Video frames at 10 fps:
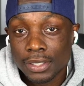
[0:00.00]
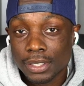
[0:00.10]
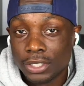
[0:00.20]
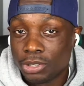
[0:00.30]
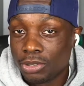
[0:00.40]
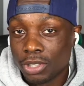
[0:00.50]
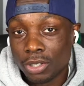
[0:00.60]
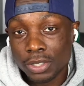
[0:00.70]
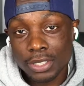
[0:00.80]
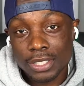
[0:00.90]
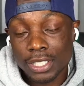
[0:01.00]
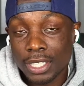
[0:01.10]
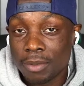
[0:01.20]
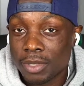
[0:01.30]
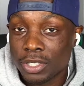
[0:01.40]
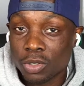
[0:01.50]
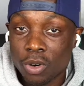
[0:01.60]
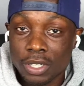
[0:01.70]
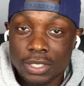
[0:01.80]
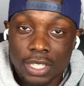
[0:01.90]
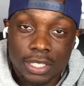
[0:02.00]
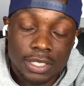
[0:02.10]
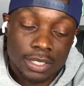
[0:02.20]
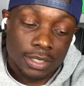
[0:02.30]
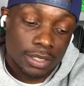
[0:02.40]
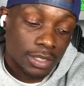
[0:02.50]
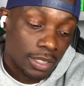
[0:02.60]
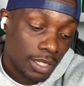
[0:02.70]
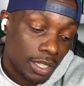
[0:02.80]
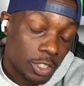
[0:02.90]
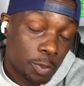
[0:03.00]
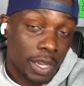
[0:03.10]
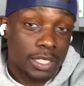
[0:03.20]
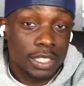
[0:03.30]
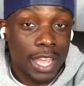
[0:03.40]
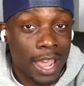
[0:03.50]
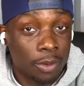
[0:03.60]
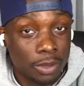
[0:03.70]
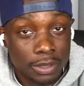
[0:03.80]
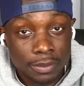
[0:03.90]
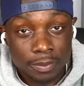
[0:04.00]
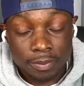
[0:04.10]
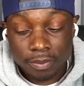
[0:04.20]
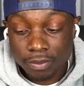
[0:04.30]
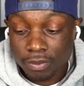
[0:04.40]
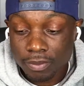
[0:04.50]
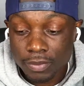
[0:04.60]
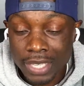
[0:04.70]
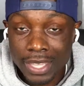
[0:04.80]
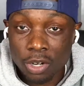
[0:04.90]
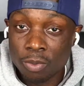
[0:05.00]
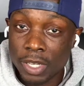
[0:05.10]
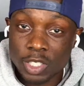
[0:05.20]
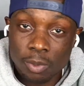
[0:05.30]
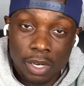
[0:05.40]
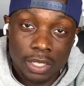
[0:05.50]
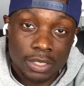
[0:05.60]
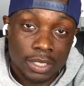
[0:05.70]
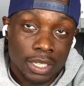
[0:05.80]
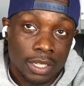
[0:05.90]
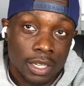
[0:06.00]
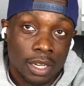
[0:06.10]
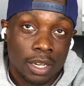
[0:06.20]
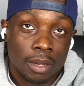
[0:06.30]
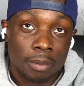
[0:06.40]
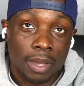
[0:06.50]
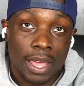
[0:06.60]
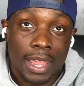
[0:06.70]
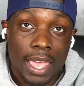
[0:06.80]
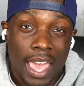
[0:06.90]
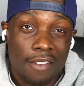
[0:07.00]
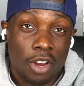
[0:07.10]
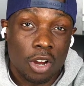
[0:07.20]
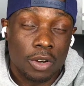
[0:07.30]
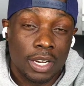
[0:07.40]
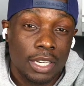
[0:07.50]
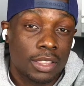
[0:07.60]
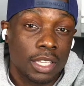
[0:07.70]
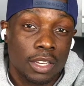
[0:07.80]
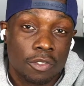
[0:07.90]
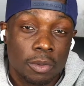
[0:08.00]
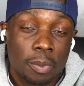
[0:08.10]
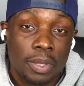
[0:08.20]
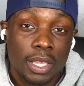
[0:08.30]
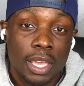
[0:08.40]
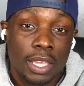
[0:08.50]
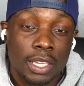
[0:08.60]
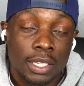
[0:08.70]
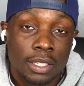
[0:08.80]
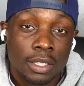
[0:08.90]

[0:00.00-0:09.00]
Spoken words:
Because, these teams, these organizations, especially that one, they don't miss much. And kind of haven't heard anything from the